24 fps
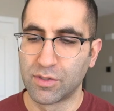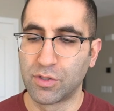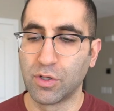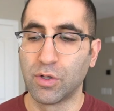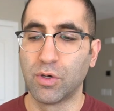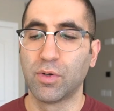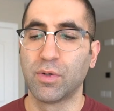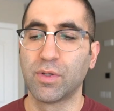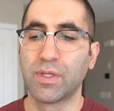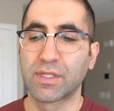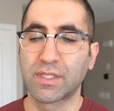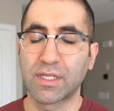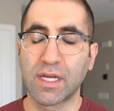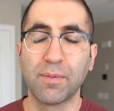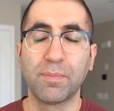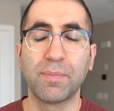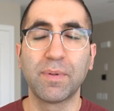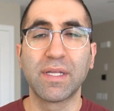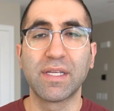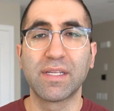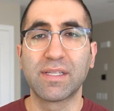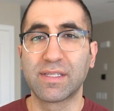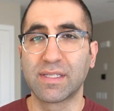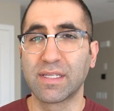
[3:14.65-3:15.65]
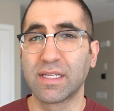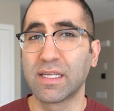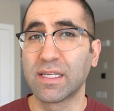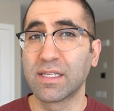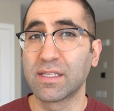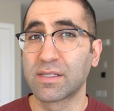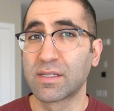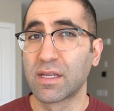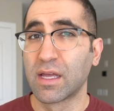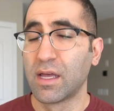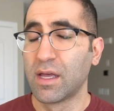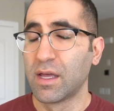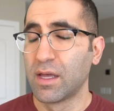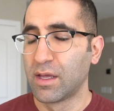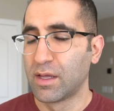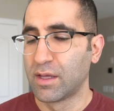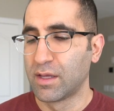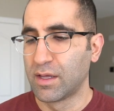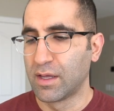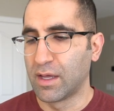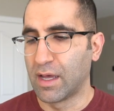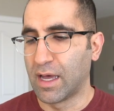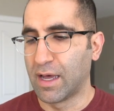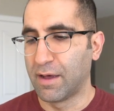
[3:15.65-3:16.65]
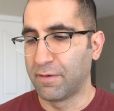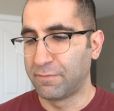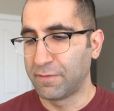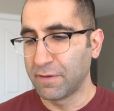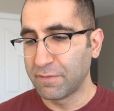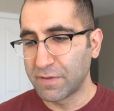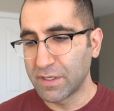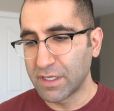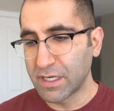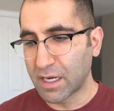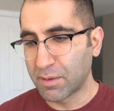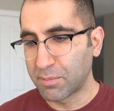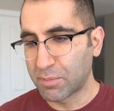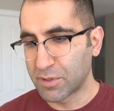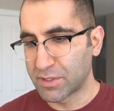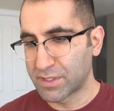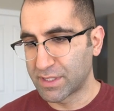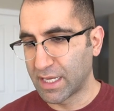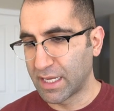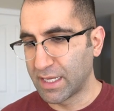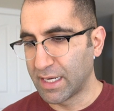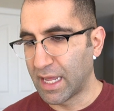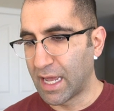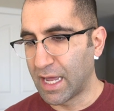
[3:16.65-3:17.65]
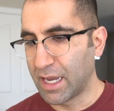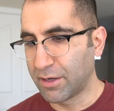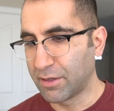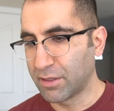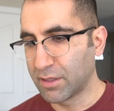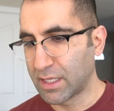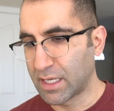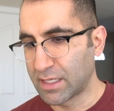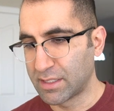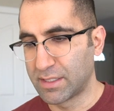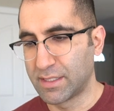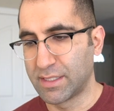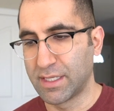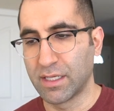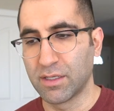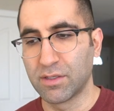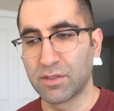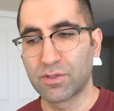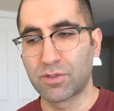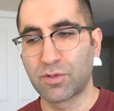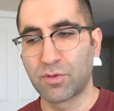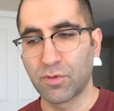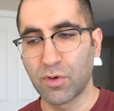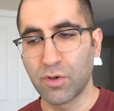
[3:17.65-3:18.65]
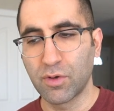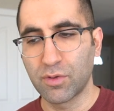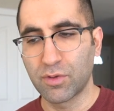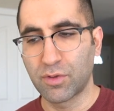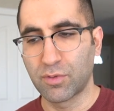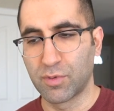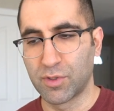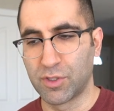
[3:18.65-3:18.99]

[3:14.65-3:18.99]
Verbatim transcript: So this company sees 59% annualized sales growth,